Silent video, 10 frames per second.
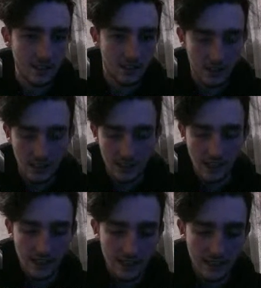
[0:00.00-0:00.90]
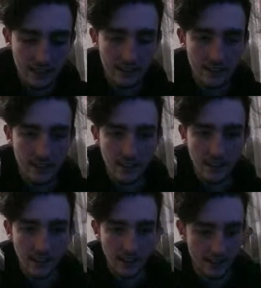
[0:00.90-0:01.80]
need to add a,
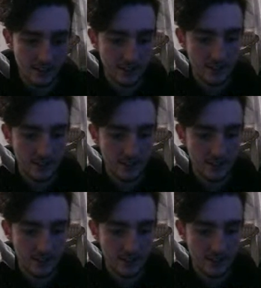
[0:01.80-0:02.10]
and